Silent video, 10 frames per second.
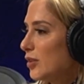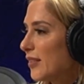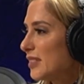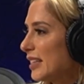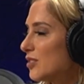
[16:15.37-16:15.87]

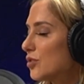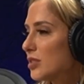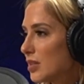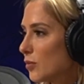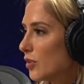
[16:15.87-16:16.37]
have to answer to
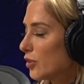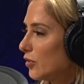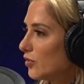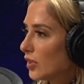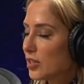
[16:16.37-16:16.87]
someone, or you
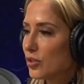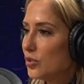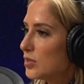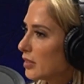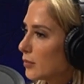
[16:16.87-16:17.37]
feel like you're
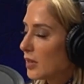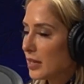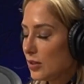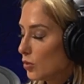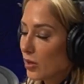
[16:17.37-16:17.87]
using their
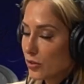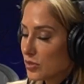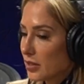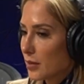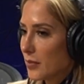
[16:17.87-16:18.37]
money. You are
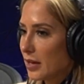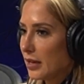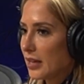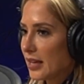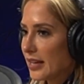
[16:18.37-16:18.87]
using their
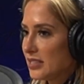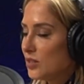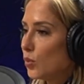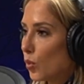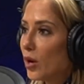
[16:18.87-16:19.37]
money, and I
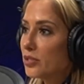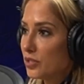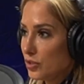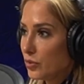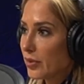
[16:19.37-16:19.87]
didn't want to
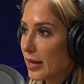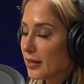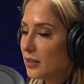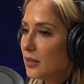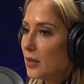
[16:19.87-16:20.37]
do
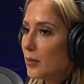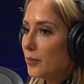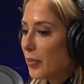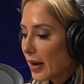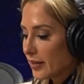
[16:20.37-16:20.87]
that.
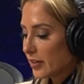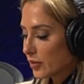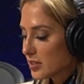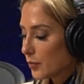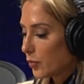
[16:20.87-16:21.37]
But there
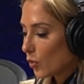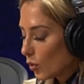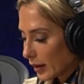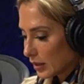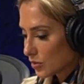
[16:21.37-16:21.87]
is a
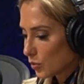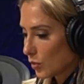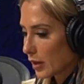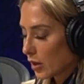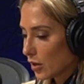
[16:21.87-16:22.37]
point
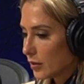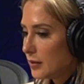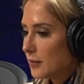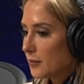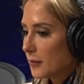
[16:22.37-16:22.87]
where
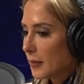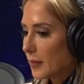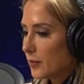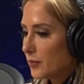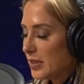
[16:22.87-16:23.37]

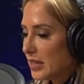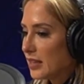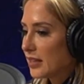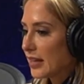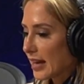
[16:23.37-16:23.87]

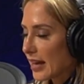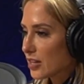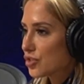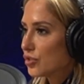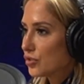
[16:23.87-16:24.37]
being
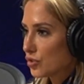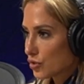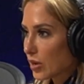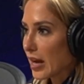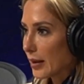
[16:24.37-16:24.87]
cash
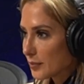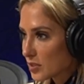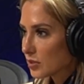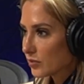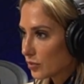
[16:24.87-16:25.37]

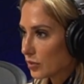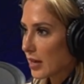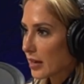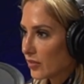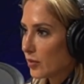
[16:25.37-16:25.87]
strapped, for
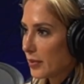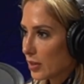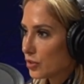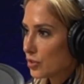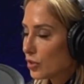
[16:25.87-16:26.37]
lack of a
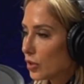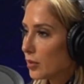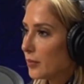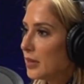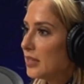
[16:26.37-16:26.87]
better
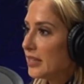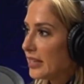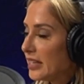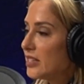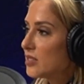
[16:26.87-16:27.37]
term,
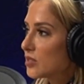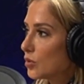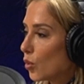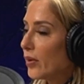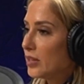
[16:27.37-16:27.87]
is
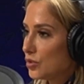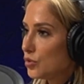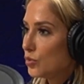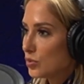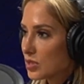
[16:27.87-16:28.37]
going
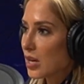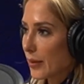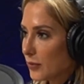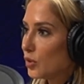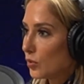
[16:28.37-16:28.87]
to
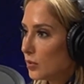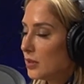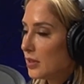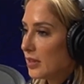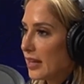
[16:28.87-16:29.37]
stop you.
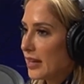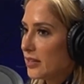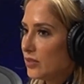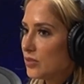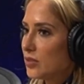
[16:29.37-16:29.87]

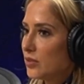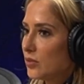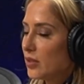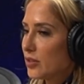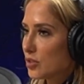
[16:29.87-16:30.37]
And
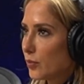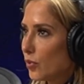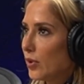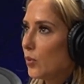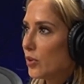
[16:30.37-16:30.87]
there's a
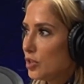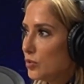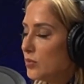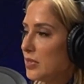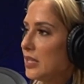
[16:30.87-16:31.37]
point where
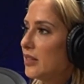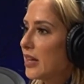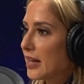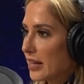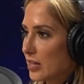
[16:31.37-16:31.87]
you need
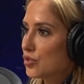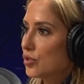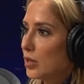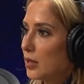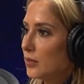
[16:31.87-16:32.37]
that
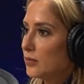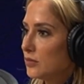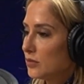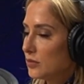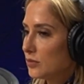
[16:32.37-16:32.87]
extra
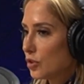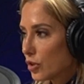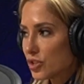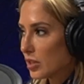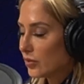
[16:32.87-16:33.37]

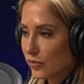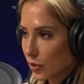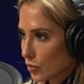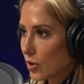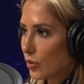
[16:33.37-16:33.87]
cushion for
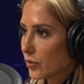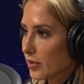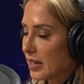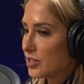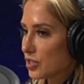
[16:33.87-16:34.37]
growth.
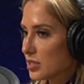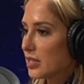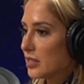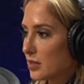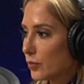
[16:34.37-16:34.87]
And I just
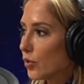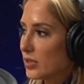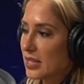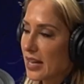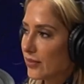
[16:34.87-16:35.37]
think it's
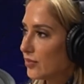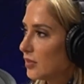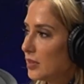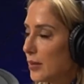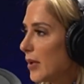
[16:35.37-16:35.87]
important to have
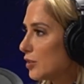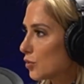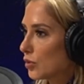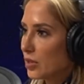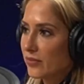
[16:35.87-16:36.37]
a
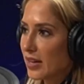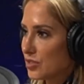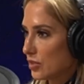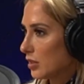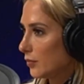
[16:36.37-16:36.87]
mentor or an
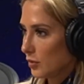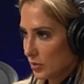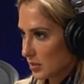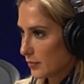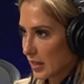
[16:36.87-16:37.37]
advisor to help you
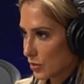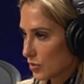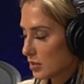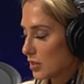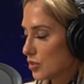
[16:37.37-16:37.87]
to make those
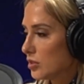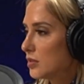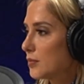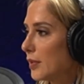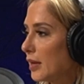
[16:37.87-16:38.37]

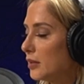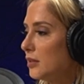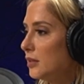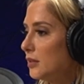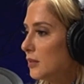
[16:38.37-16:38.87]
decisions. But
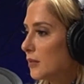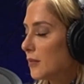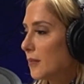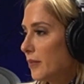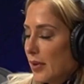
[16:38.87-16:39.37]

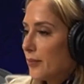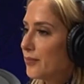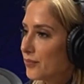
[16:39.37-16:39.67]
yeah.